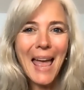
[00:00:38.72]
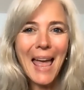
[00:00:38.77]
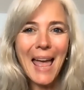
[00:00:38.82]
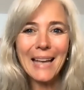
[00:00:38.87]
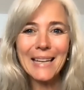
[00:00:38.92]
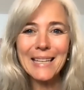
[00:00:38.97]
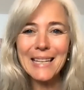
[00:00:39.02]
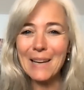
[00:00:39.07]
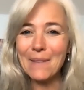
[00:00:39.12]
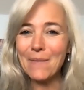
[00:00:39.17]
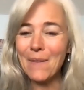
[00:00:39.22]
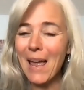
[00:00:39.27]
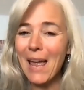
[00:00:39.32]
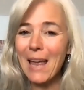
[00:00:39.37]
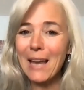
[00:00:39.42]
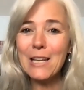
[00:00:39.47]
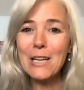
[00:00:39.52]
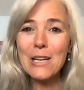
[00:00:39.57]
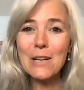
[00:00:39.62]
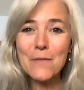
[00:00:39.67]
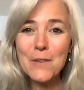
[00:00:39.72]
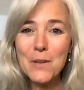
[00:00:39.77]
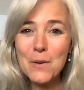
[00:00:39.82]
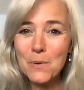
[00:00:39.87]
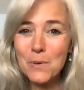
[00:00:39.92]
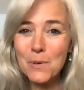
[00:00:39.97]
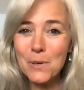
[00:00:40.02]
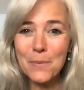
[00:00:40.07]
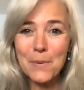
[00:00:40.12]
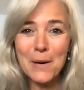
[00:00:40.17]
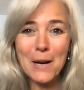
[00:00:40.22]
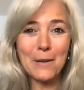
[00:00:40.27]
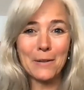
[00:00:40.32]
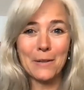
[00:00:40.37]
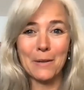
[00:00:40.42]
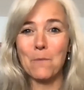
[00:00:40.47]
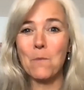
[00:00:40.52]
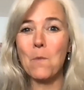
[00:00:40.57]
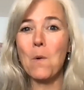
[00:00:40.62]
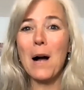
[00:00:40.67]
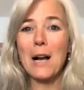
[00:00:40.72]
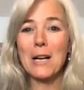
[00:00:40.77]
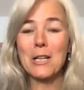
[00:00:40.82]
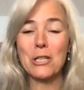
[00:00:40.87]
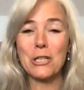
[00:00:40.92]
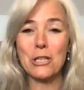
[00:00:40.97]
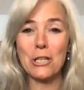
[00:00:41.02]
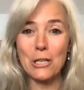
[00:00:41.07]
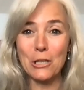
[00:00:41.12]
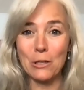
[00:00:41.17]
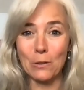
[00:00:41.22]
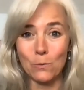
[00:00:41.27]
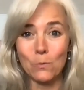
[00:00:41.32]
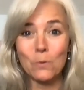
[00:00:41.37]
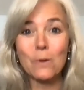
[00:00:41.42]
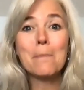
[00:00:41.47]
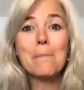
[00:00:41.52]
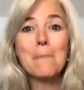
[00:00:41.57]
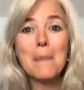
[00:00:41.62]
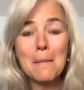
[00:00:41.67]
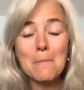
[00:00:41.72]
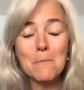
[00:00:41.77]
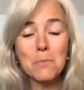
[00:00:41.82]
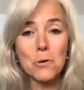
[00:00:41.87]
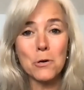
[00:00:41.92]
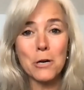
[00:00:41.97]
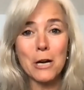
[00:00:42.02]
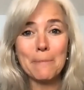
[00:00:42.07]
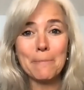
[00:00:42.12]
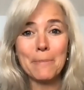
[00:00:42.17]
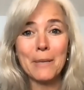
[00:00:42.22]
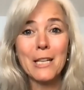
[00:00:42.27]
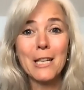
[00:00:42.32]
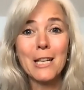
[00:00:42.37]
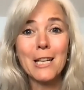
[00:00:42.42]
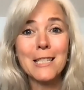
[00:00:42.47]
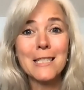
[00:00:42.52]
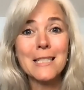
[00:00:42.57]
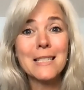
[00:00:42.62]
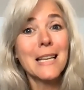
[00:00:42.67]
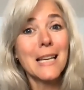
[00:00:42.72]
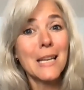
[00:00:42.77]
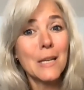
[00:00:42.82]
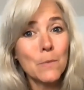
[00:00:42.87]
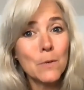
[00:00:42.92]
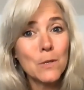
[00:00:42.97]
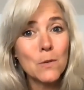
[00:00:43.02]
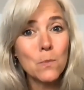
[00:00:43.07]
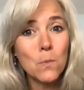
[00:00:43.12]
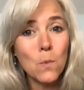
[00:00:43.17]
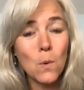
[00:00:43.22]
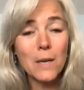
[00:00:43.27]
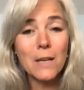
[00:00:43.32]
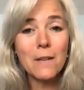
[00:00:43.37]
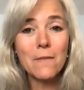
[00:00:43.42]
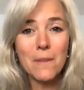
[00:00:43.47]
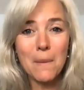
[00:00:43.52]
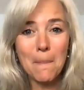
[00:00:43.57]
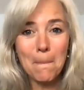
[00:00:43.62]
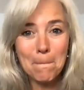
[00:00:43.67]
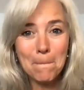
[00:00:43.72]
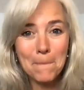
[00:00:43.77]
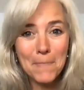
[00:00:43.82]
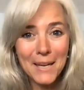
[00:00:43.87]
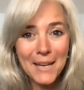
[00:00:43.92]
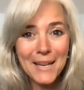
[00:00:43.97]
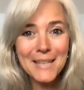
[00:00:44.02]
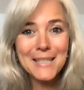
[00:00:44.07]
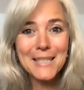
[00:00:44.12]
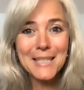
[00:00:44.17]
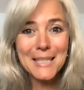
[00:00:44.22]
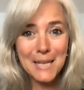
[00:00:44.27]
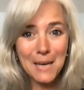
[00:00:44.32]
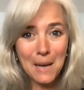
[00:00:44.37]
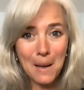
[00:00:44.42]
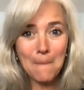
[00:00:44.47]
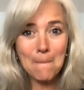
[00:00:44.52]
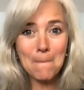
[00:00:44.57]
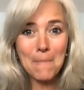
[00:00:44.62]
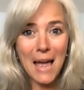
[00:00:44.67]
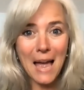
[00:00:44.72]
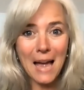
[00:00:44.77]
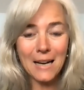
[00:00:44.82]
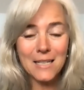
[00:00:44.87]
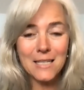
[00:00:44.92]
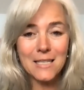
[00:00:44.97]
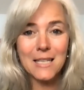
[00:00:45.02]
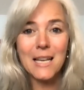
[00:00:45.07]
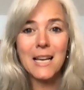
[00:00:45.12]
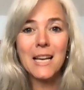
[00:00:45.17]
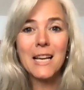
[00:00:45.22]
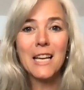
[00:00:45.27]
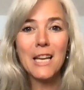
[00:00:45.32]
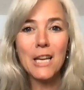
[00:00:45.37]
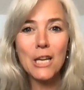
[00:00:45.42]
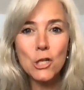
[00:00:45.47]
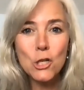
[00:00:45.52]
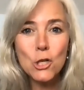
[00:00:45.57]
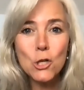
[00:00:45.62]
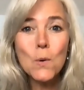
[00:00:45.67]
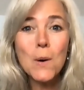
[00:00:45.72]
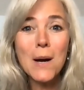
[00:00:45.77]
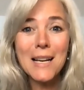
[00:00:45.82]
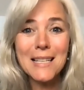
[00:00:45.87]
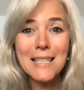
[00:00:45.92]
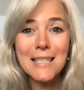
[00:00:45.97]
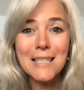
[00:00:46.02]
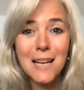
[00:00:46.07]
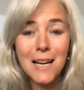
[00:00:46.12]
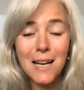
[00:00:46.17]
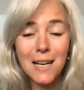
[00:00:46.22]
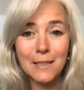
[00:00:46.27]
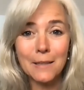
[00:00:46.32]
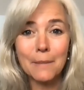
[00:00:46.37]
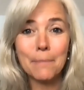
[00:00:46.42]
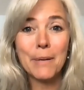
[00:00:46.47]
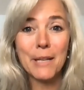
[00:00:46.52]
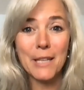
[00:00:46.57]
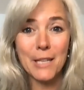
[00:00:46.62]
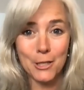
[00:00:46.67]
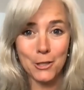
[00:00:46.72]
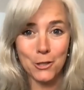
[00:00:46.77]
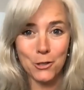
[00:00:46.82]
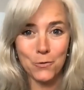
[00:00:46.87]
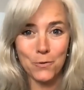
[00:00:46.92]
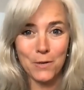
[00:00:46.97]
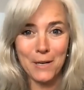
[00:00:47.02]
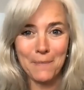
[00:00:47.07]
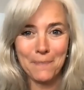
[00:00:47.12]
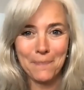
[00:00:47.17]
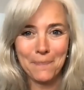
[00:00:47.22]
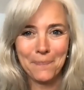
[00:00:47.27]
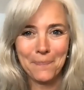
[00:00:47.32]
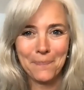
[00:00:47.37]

And if any of you were around and watched it, you'll remember it because it was one of the biggest comebacks in US Olympic history.